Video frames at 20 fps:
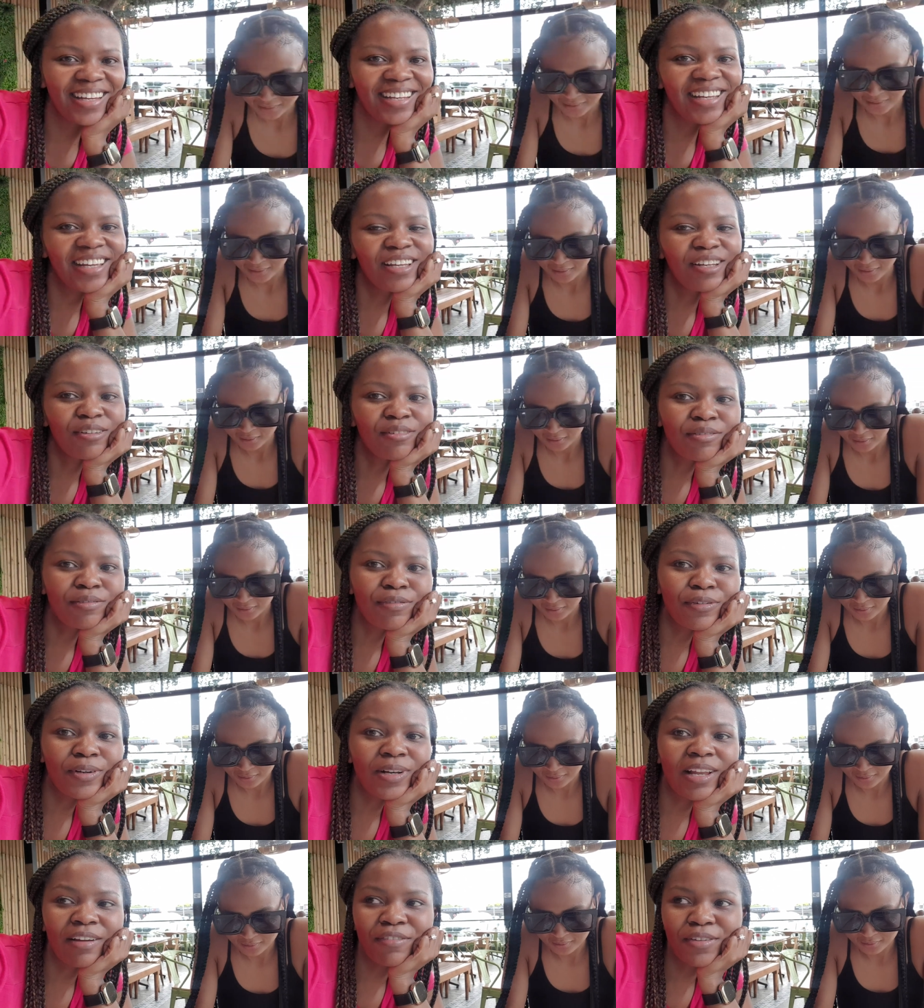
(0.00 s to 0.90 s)
In
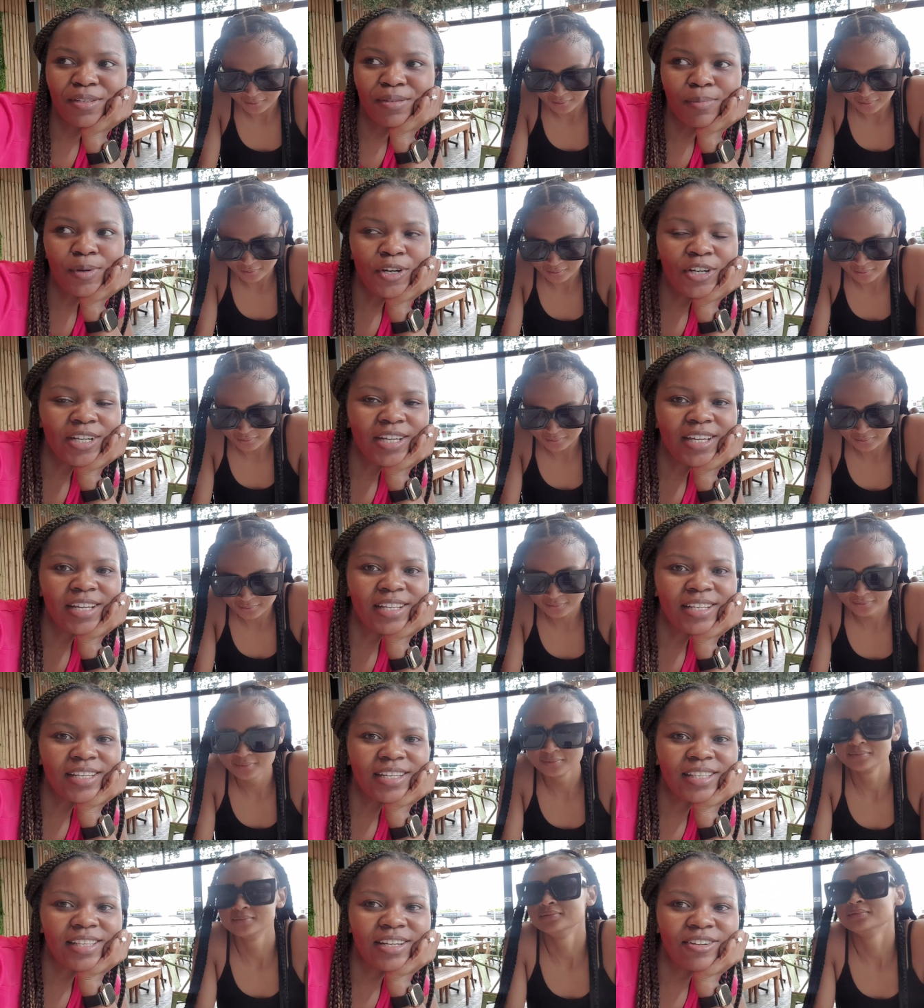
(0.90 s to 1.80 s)
Food Lovers Market,
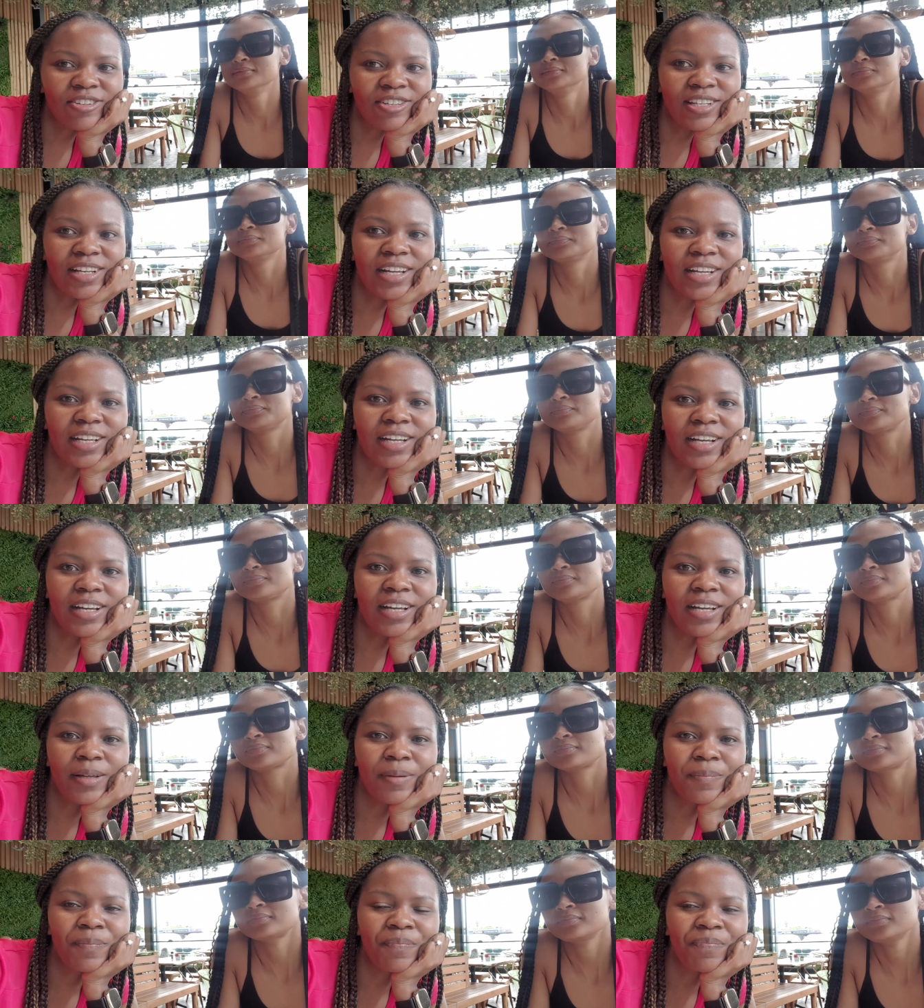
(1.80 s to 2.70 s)
there's like a,
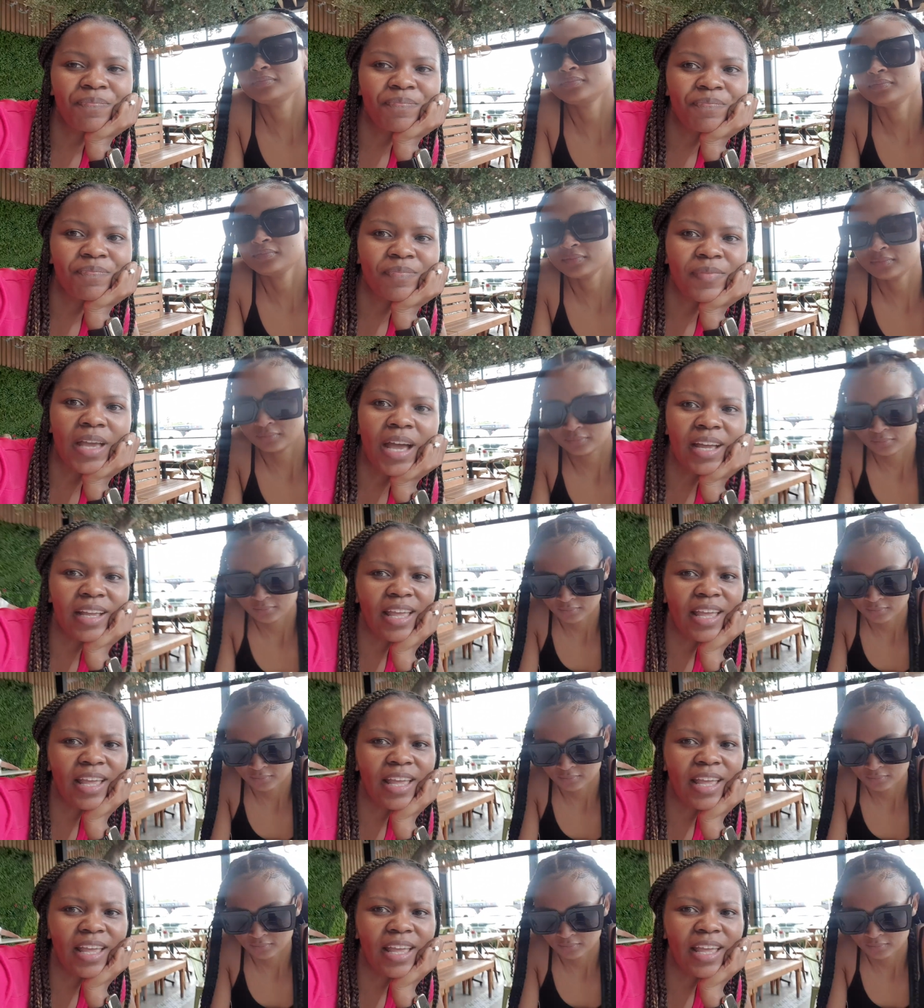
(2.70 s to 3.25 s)
a